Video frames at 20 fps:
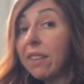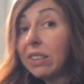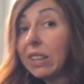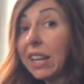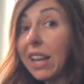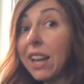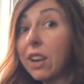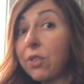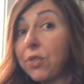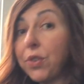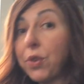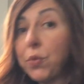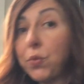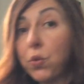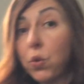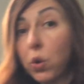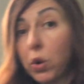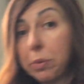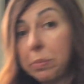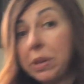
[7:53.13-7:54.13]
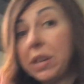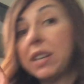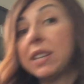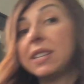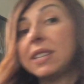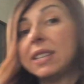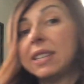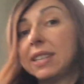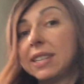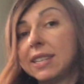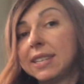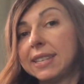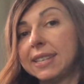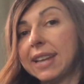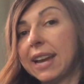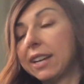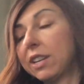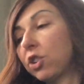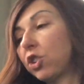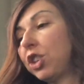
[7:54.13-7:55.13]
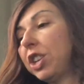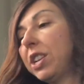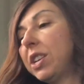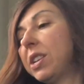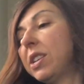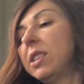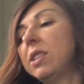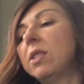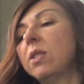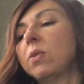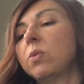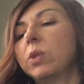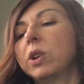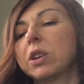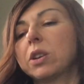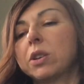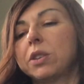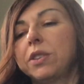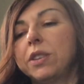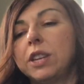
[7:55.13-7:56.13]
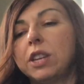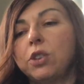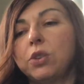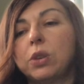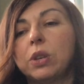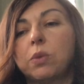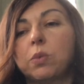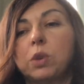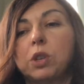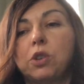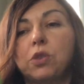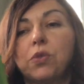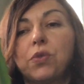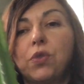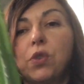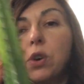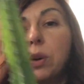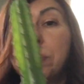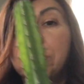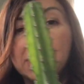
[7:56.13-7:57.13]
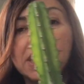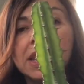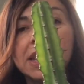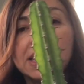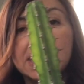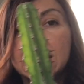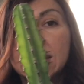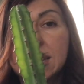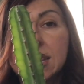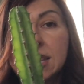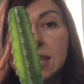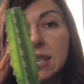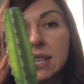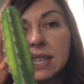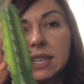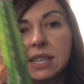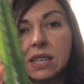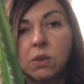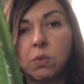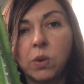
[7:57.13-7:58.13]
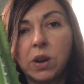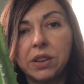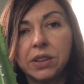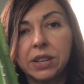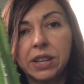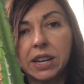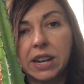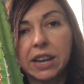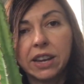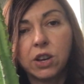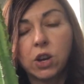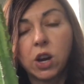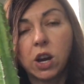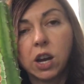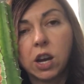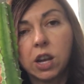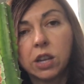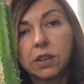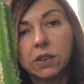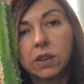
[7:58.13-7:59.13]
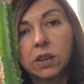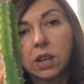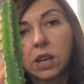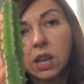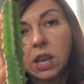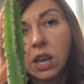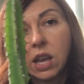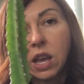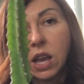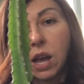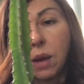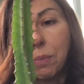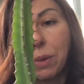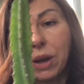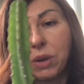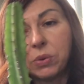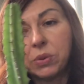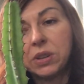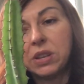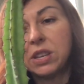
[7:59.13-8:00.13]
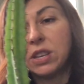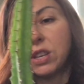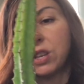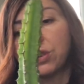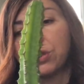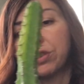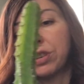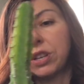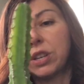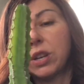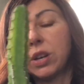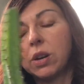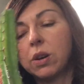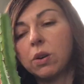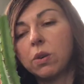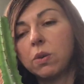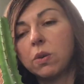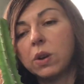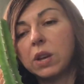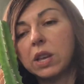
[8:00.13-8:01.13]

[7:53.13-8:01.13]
a lot of euphorbias in this section. We're continuing with euphorbias. This is the one that I got about a year ago.